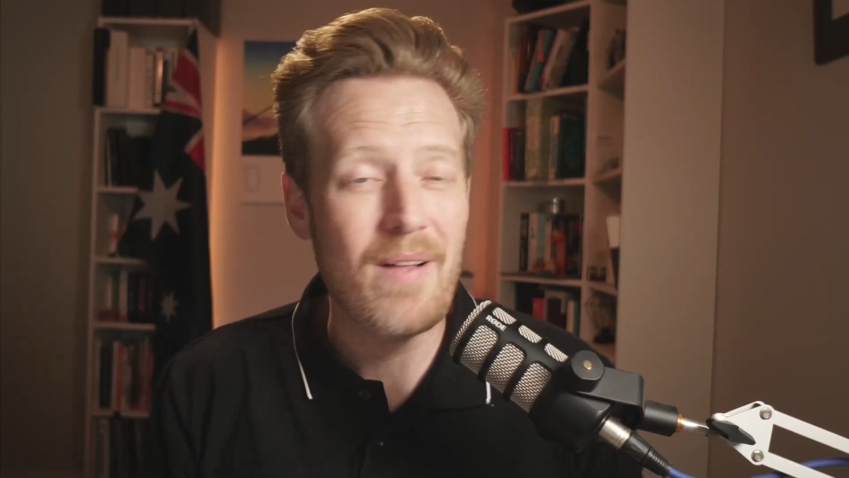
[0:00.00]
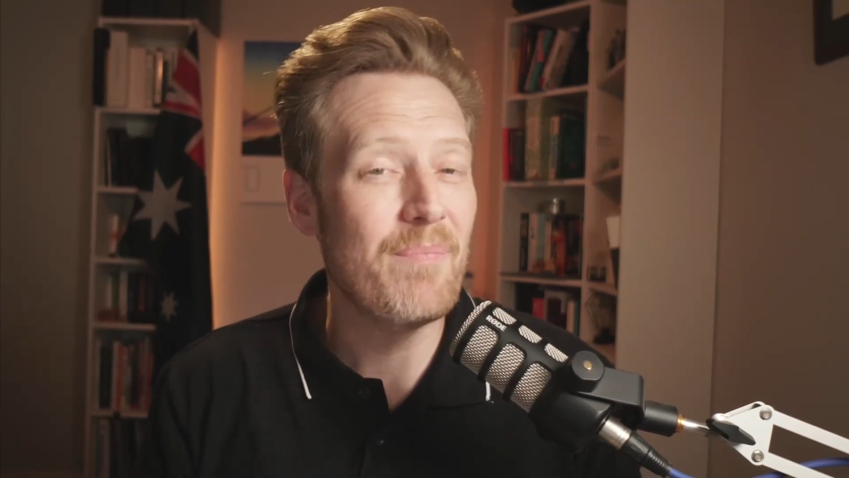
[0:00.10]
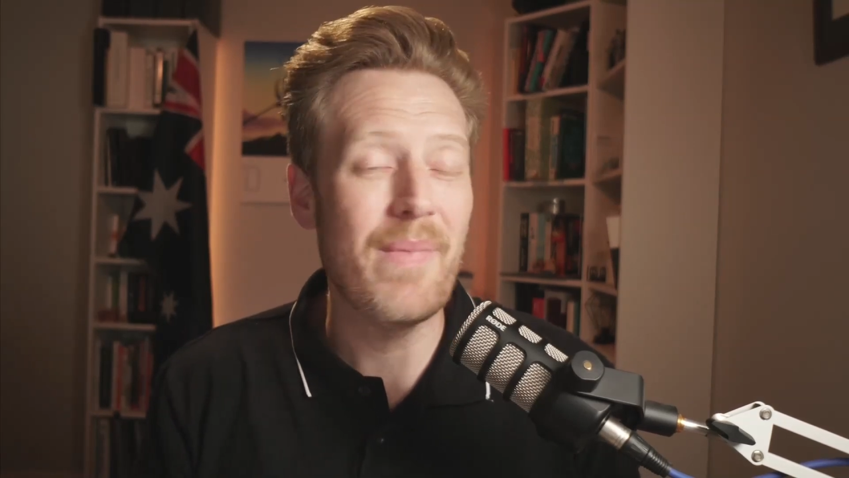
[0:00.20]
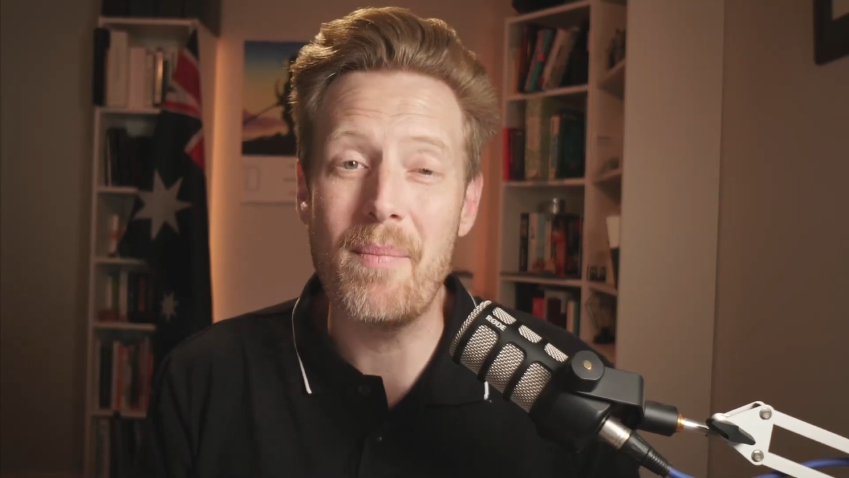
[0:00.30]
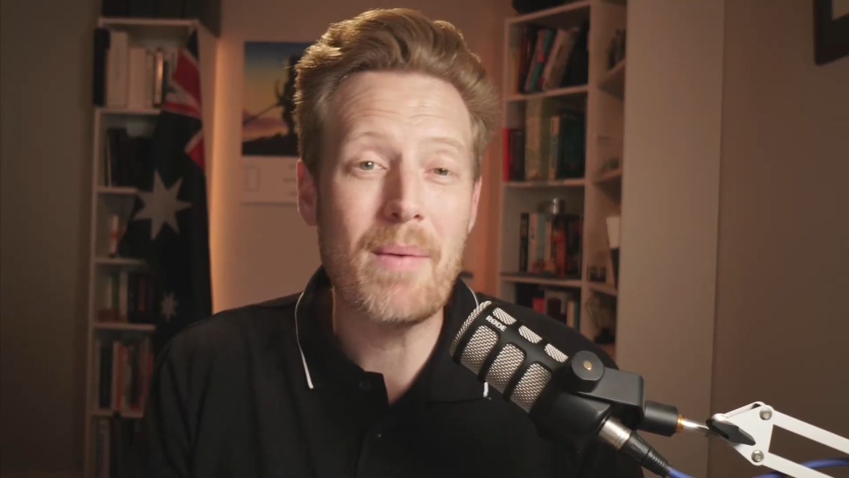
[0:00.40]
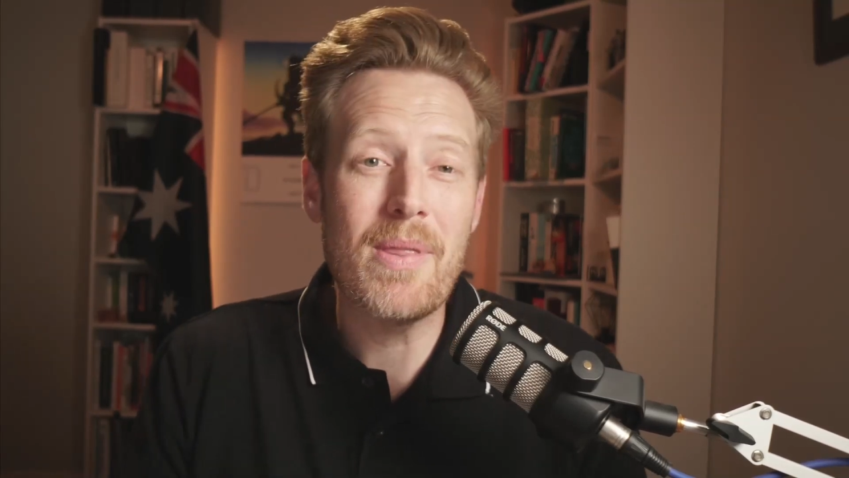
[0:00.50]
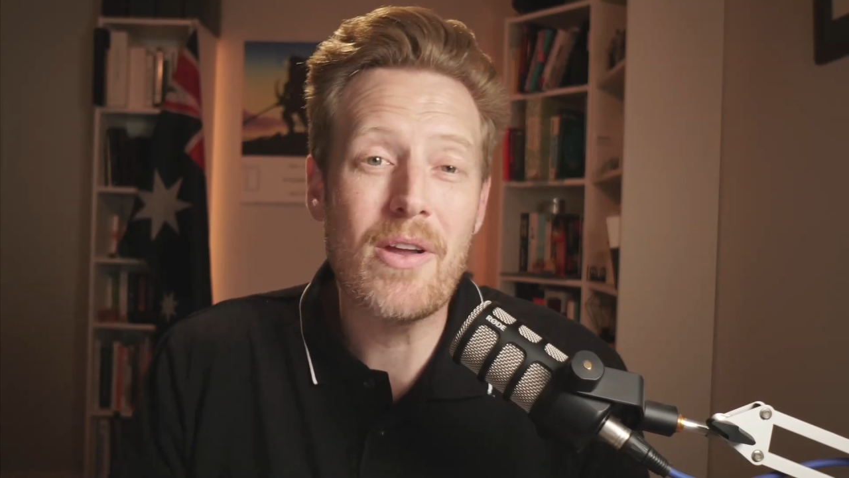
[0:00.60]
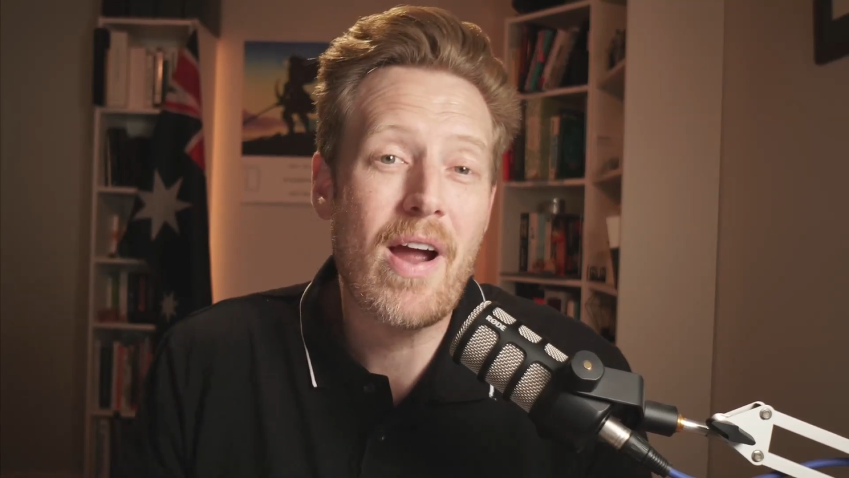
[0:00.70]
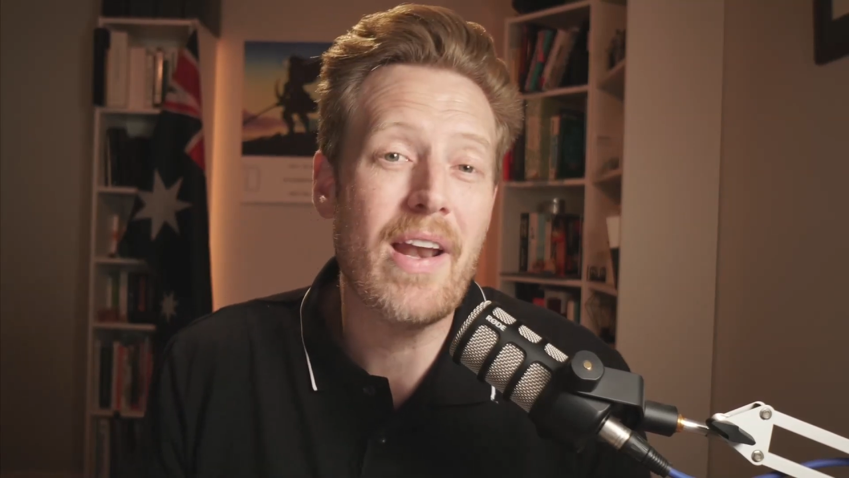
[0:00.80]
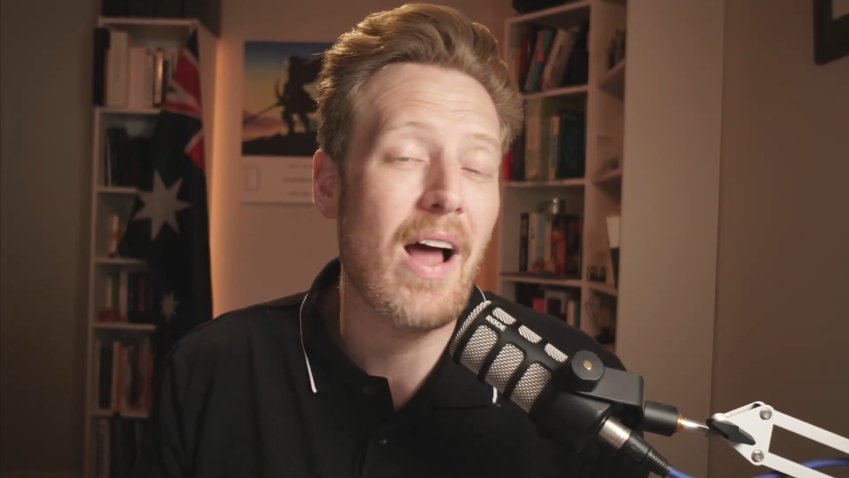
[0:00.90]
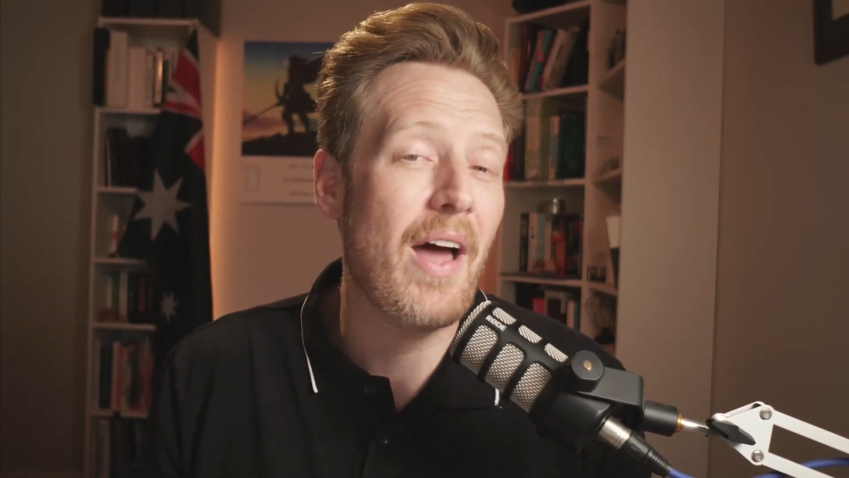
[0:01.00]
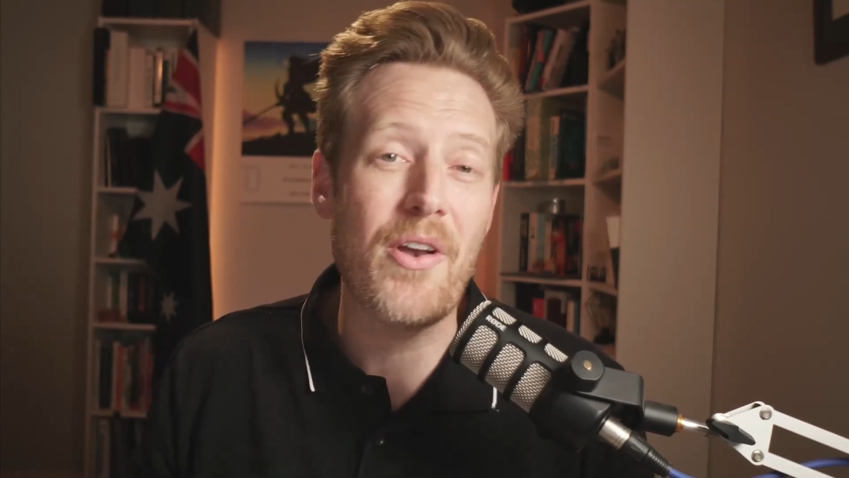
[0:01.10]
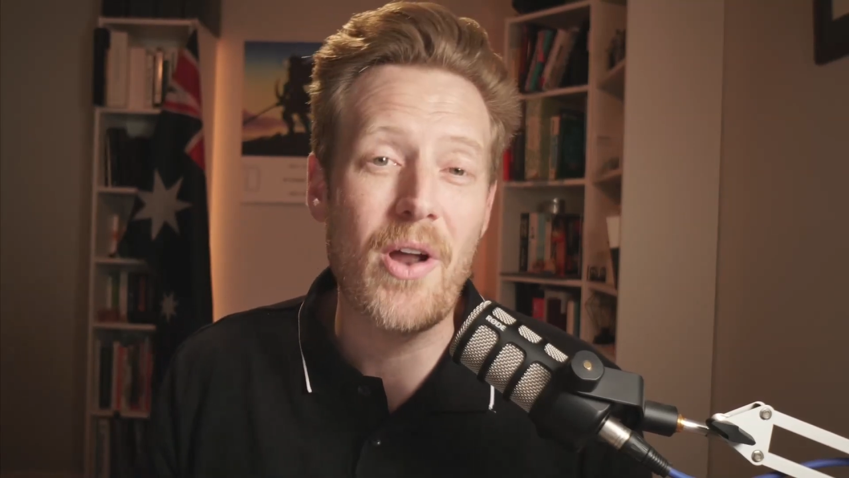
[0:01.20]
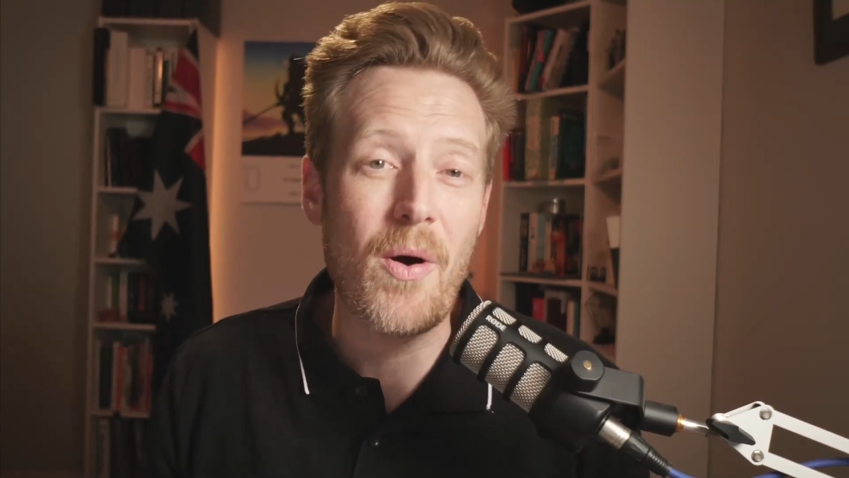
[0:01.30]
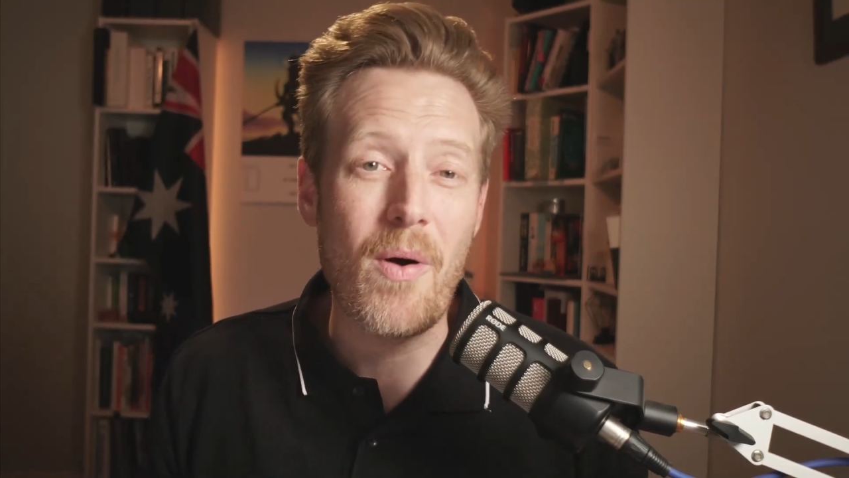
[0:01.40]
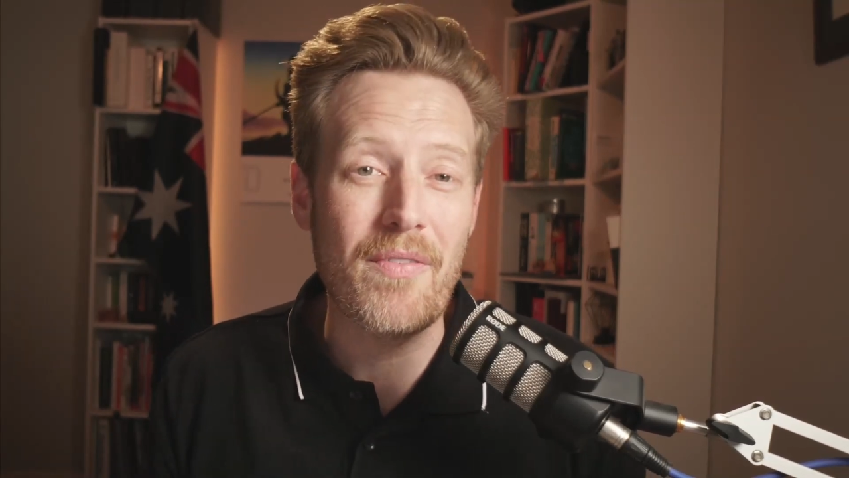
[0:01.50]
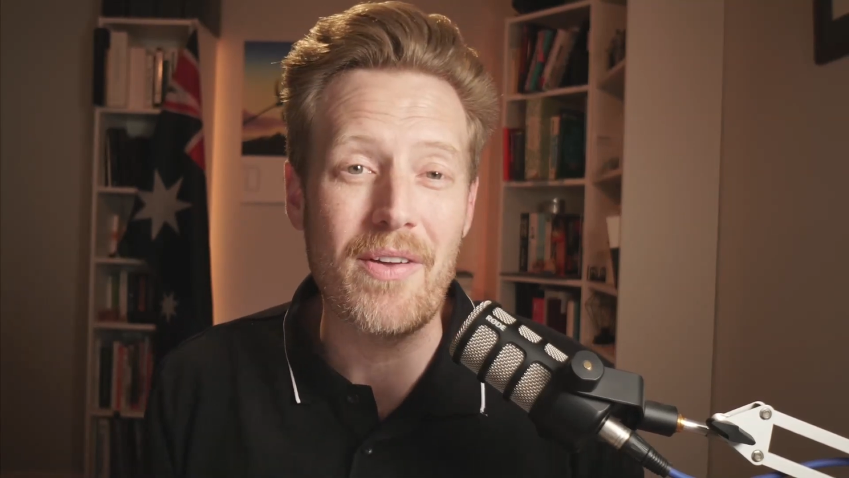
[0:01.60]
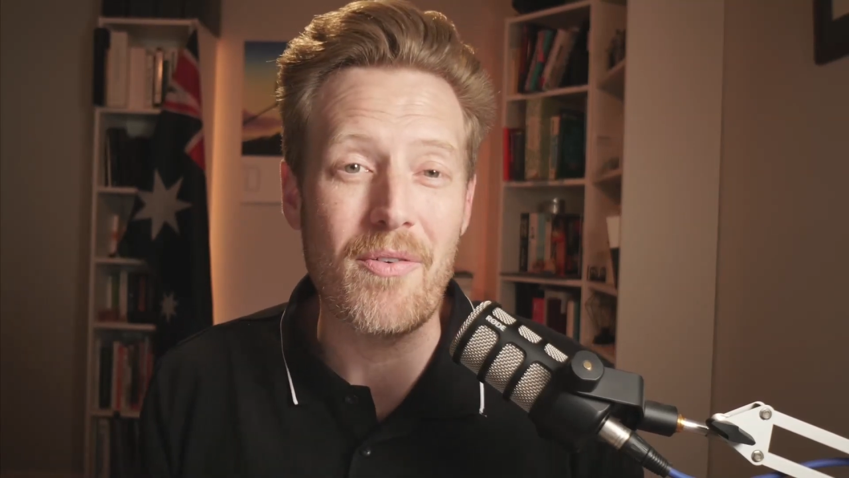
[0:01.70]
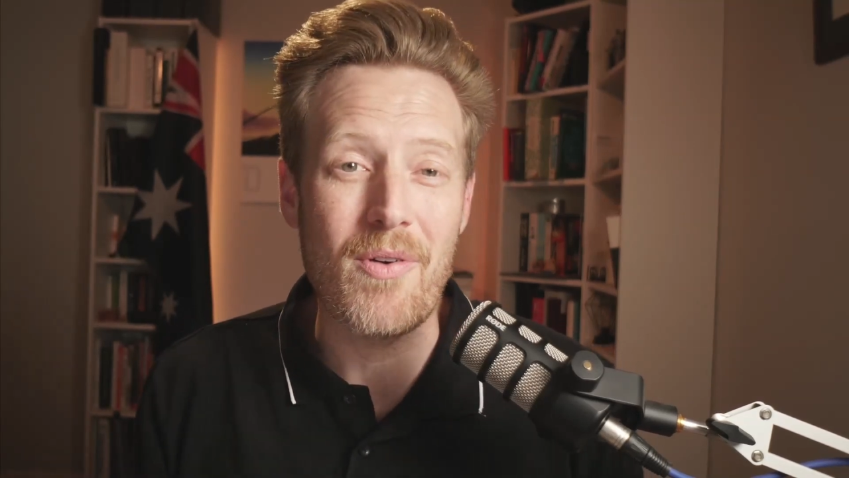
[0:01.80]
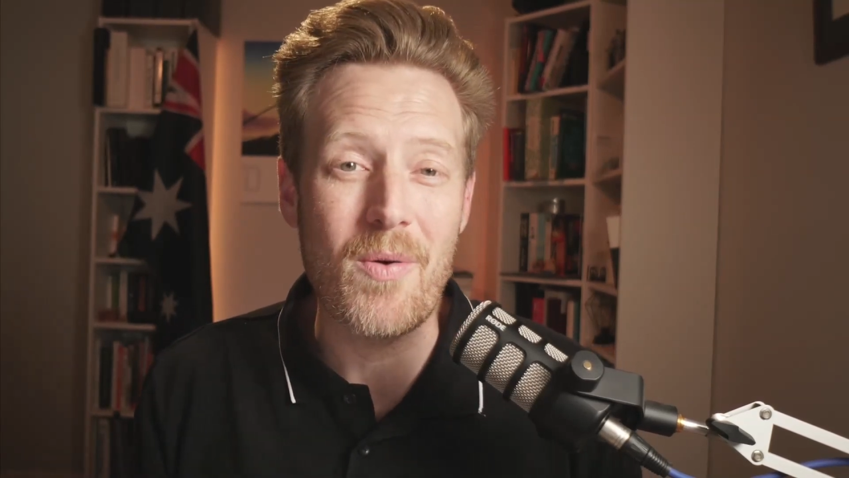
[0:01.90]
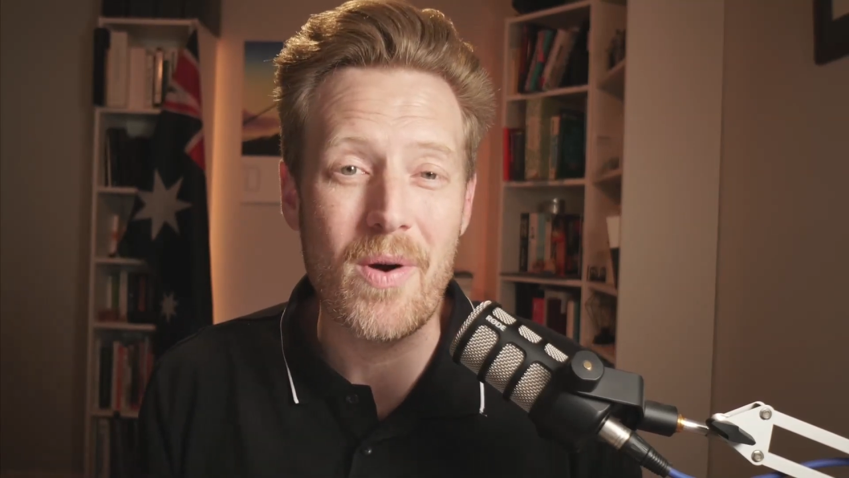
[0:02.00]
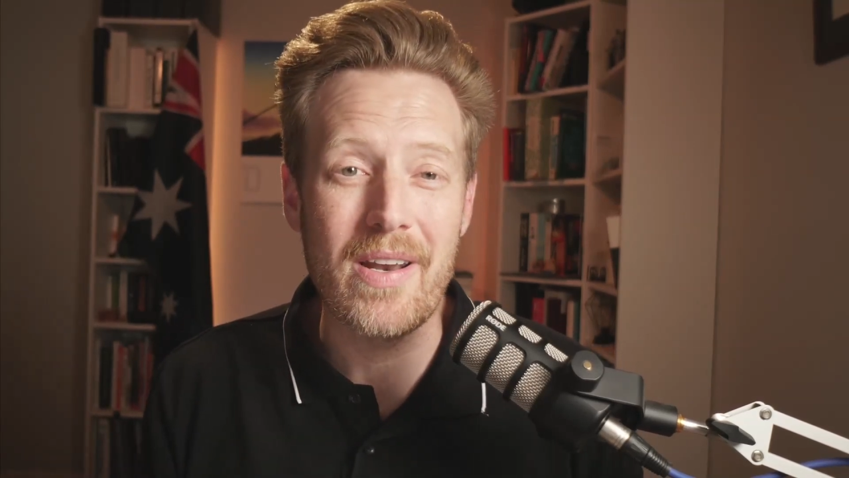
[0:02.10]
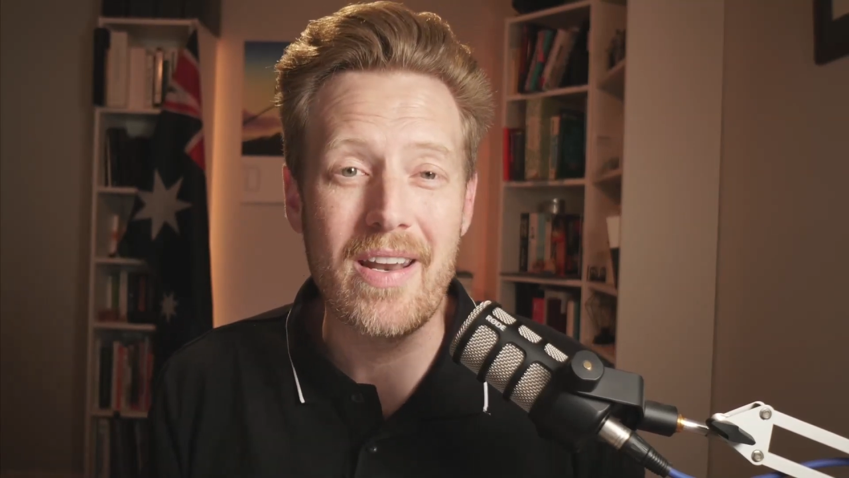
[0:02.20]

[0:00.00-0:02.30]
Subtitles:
Now, maybe they're great. I don't know. I've never rung one.